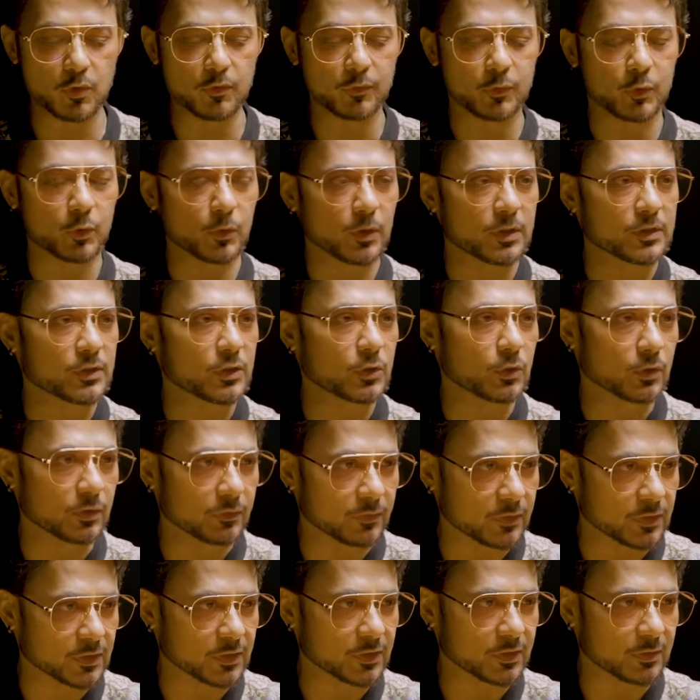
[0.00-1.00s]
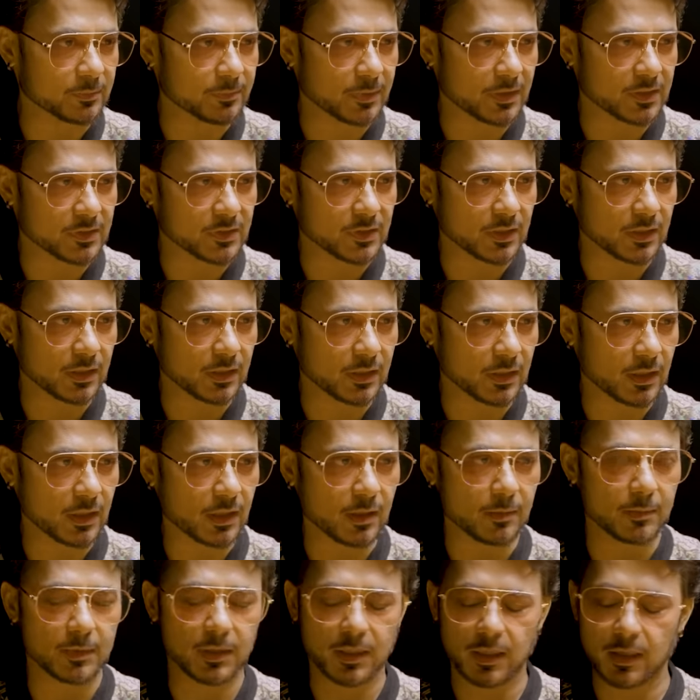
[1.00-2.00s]
move towards a universal basic
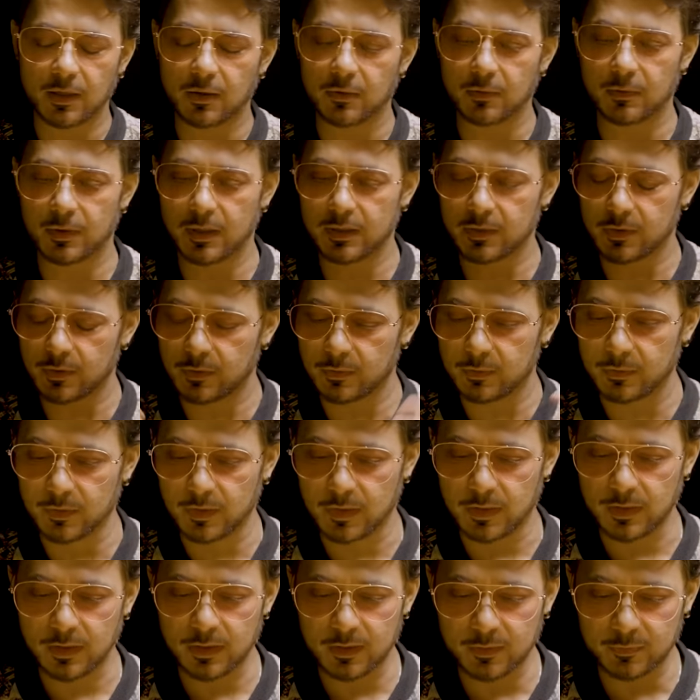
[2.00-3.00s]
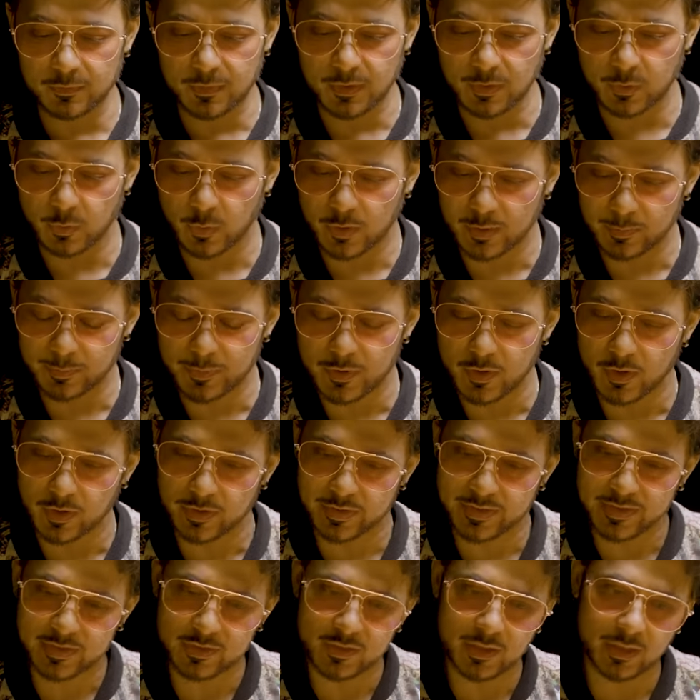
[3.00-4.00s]
income, and now I know we're going
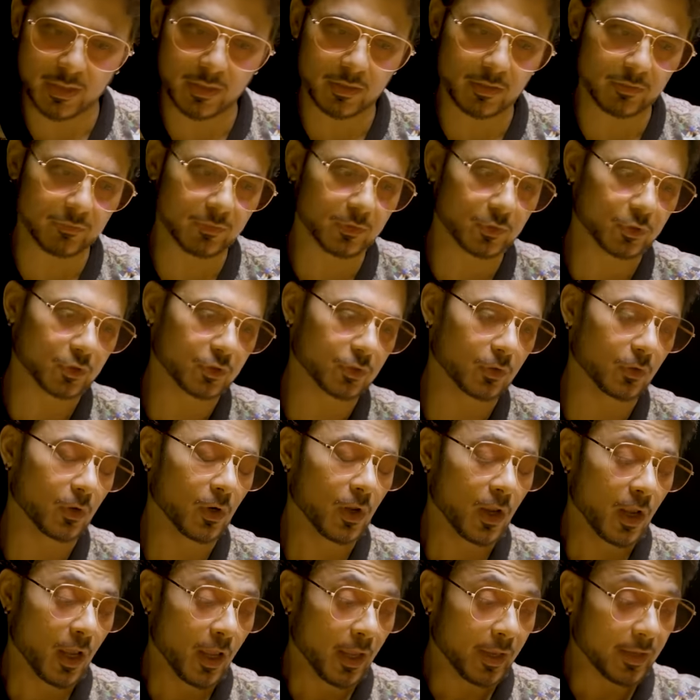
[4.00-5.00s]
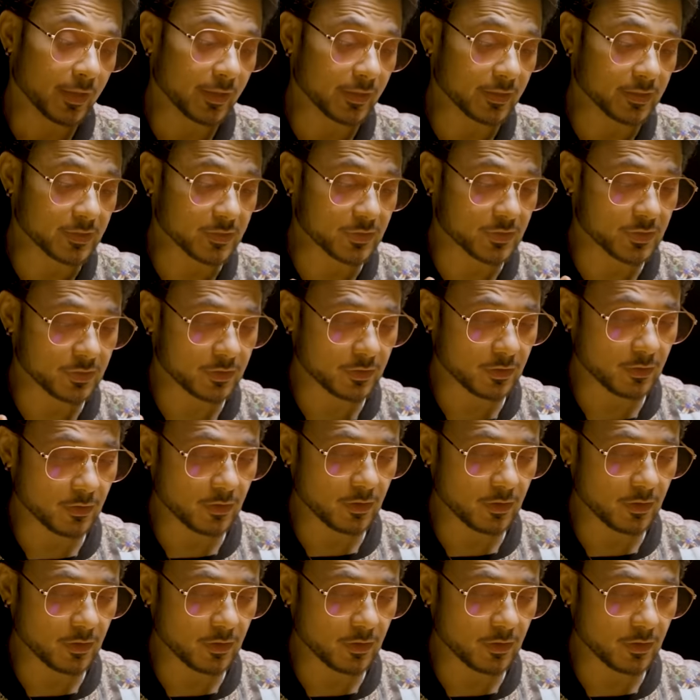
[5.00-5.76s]
beyond the agenda of the show, is